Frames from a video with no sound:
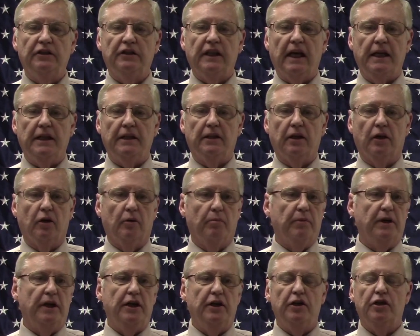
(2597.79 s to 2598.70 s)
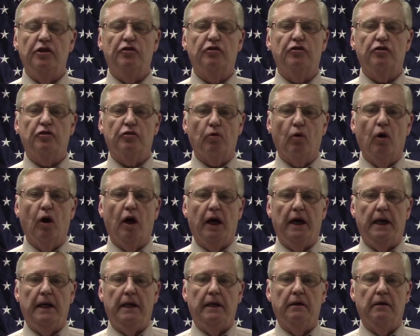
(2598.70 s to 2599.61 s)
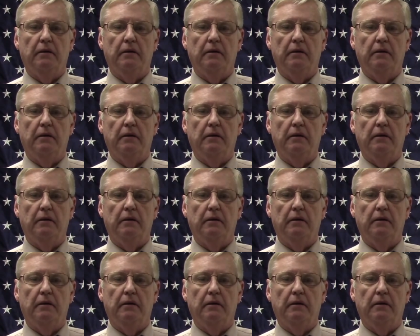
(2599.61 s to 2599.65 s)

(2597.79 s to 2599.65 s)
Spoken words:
state that are being destroyed